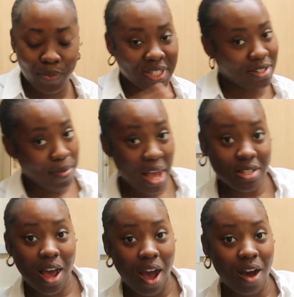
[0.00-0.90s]
went to
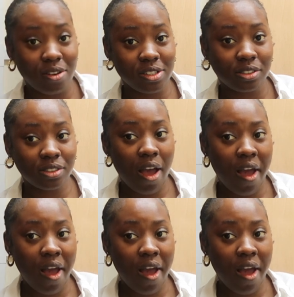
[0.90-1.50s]
Matt's house.